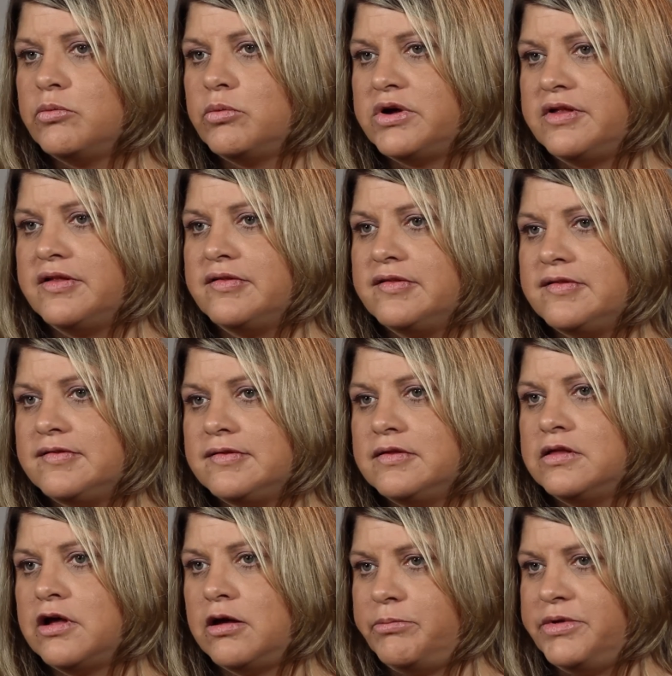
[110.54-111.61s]
was
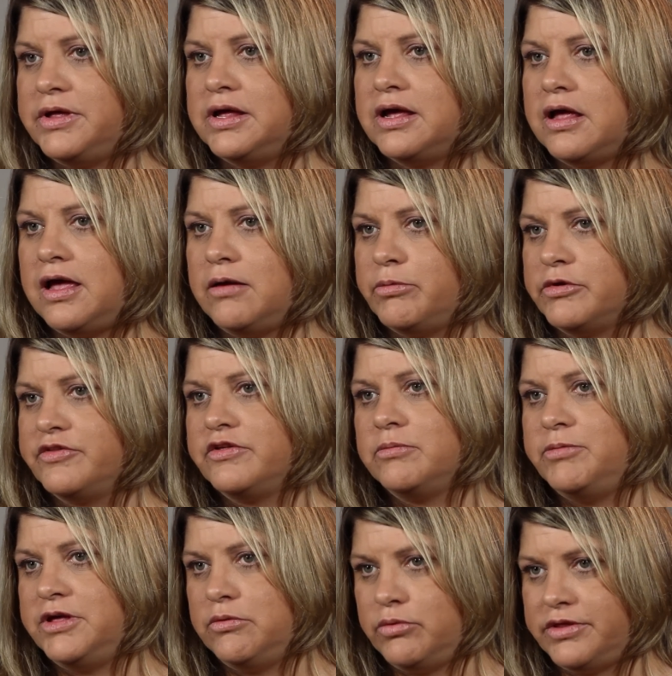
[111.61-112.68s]
not being able to
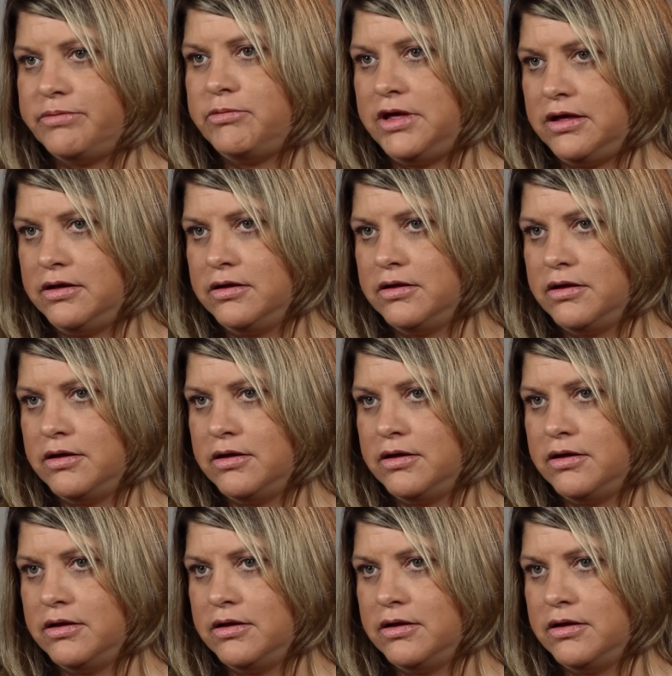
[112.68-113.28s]
be with me.